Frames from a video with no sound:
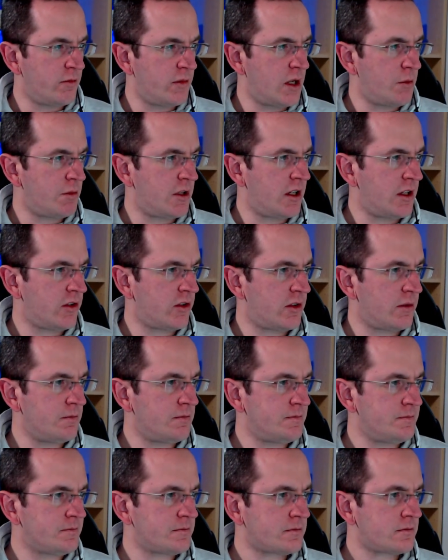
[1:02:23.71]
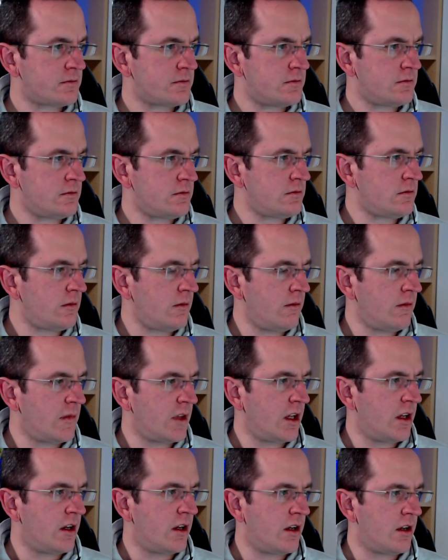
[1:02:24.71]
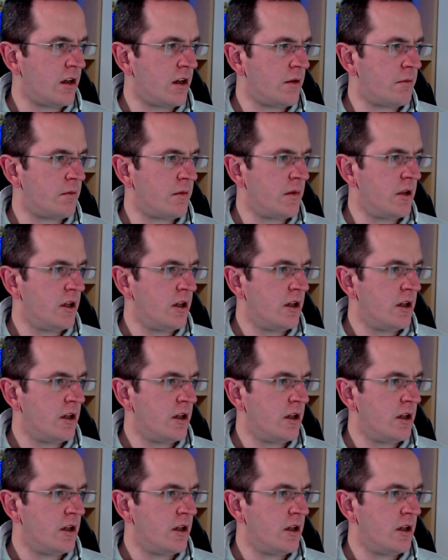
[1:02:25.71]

mappings. And